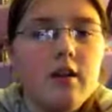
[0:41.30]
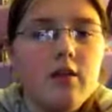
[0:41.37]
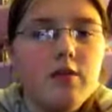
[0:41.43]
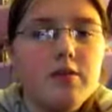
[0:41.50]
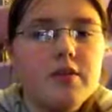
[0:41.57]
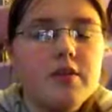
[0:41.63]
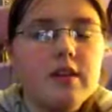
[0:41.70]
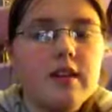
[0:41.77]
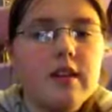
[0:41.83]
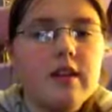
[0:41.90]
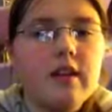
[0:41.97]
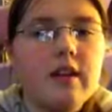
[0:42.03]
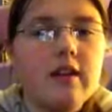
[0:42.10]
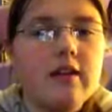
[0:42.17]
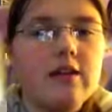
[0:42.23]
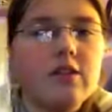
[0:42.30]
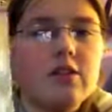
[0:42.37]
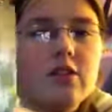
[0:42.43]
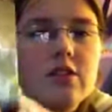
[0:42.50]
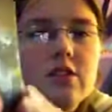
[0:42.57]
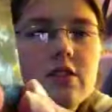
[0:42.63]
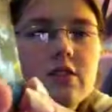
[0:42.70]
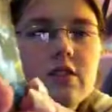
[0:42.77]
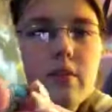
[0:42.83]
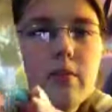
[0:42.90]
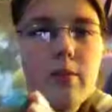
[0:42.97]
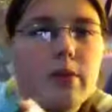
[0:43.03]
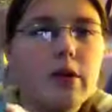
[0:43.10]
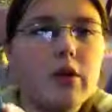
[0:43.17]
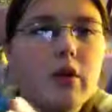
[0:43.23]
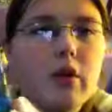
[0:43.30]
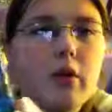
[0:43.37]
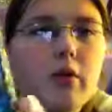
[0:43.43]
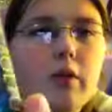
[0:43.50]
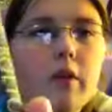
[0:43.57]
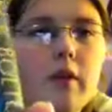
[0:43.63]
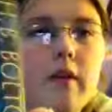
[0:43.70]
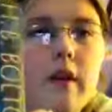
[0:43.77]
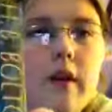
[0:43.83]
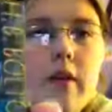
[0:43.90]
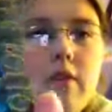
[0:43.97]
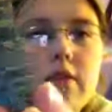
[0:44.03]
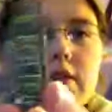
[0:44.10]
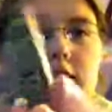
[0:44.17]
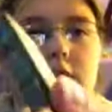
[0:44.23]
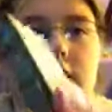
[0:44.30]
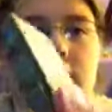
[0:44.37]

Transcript: Oops, and it like just says book all the way around.